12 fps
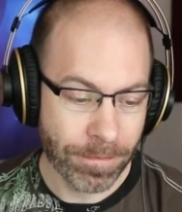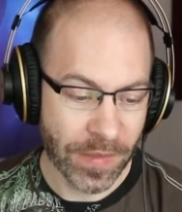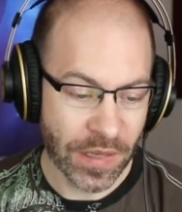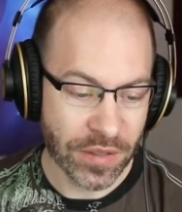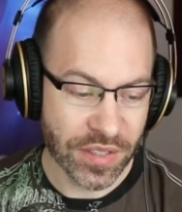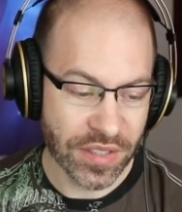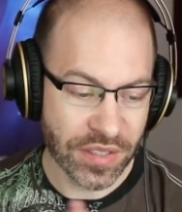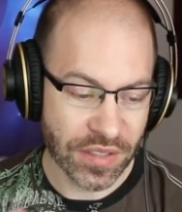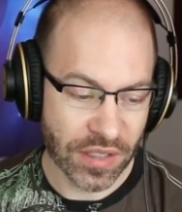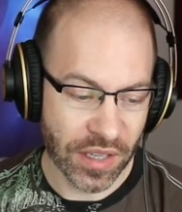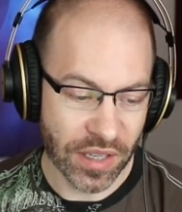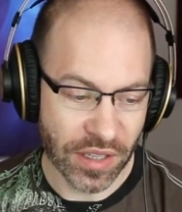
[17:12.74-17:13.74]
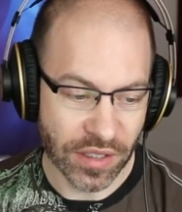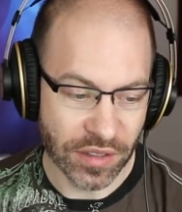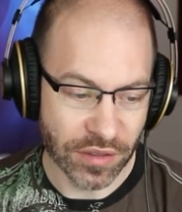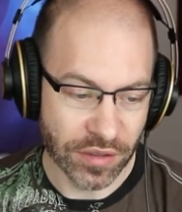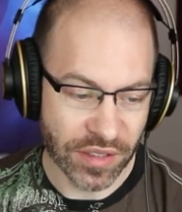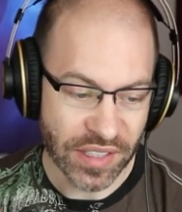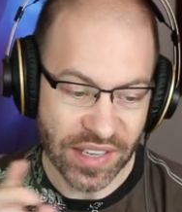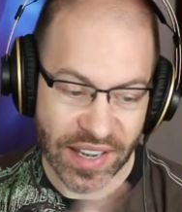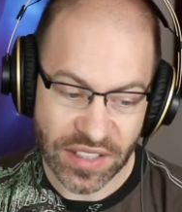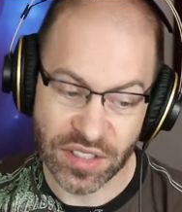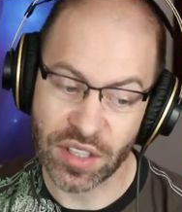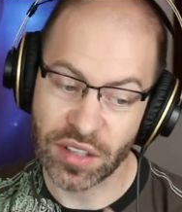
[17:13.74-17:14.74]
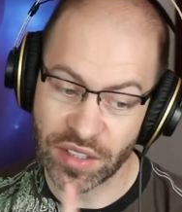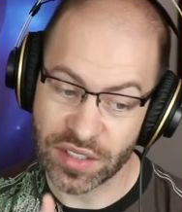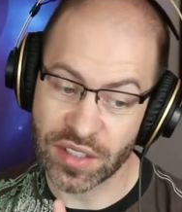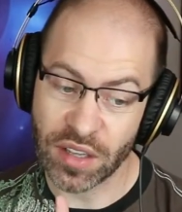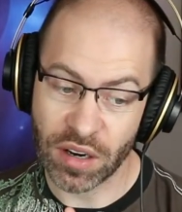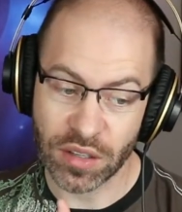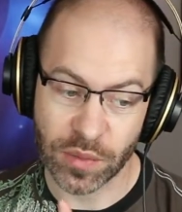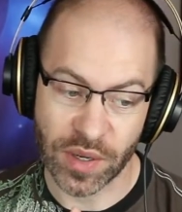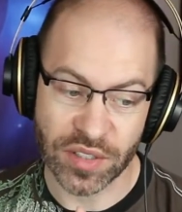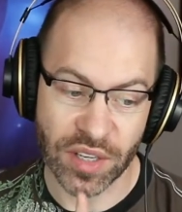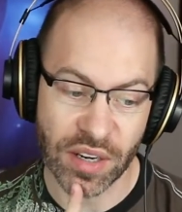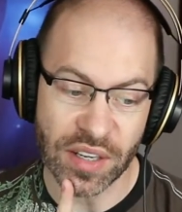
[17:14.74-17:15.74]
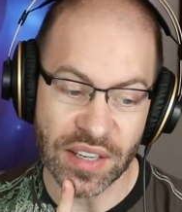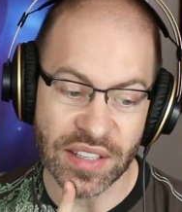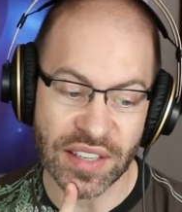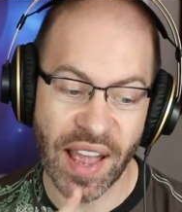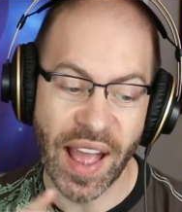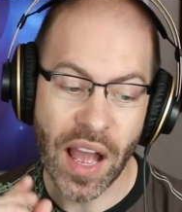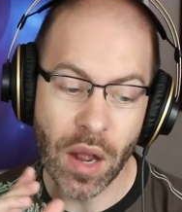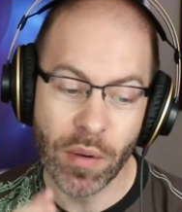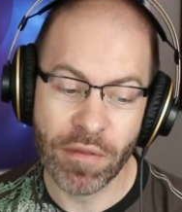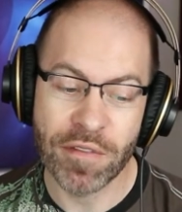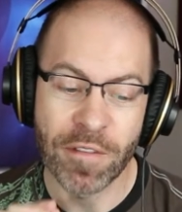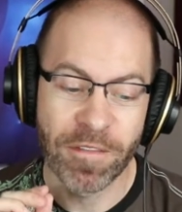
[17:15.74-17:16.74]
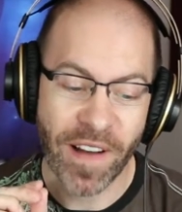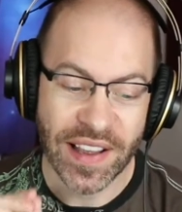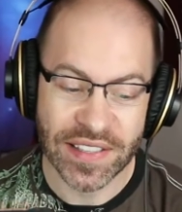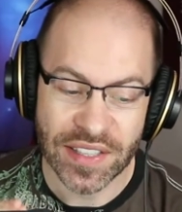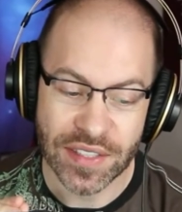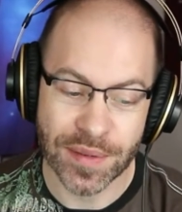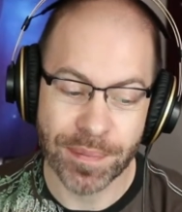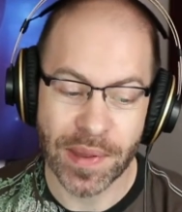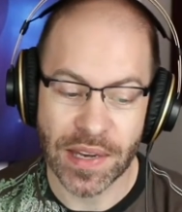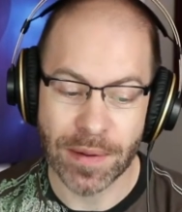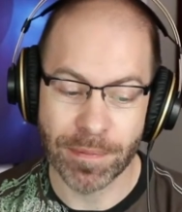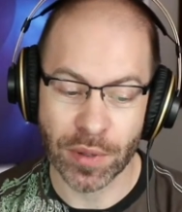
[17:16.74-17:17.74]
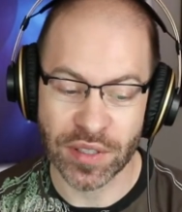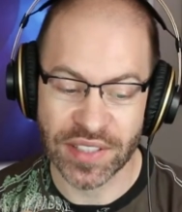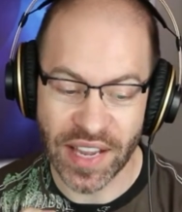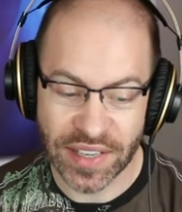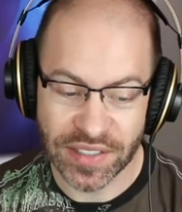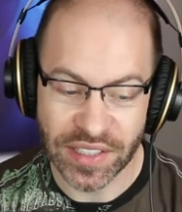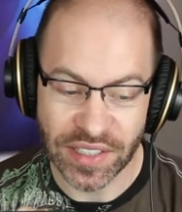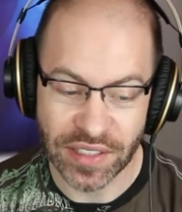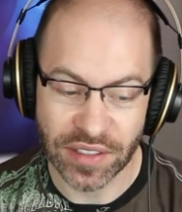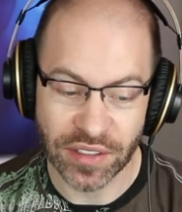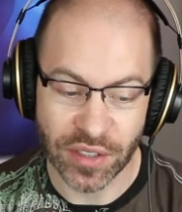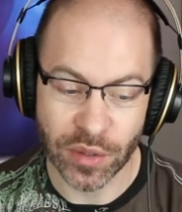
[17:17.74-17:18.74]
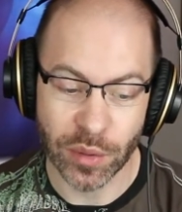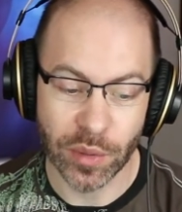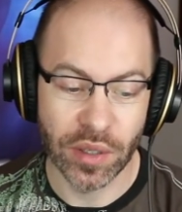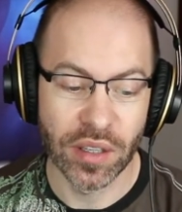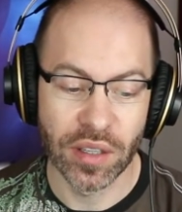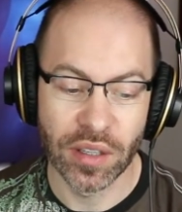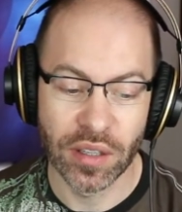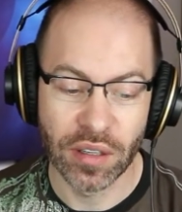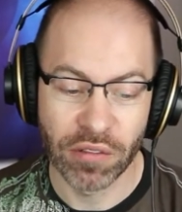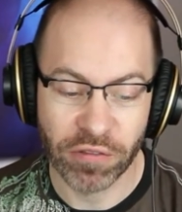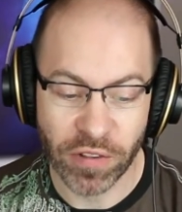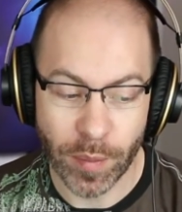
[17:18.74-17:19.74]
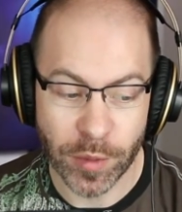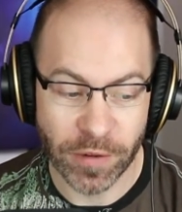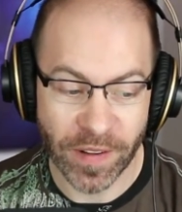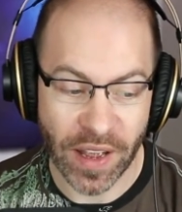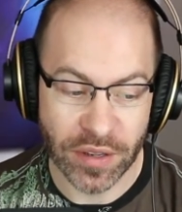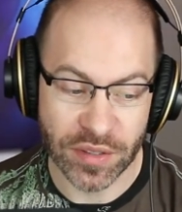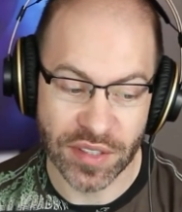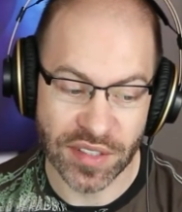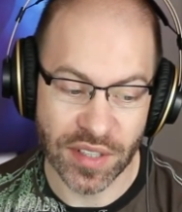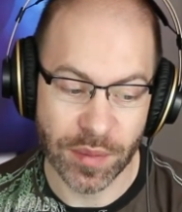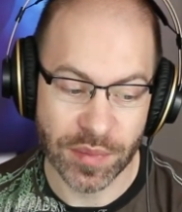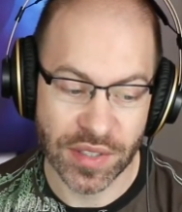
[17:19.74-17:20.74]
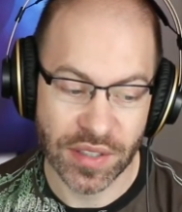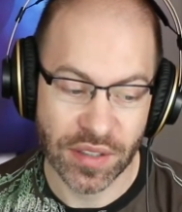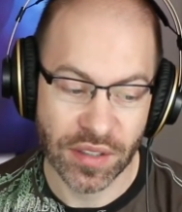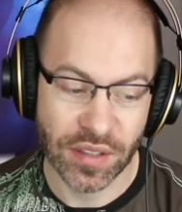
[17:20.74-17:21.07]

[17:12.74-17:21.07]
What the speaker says: there's this is the hard question, is how have the vices been protecting you from your value systems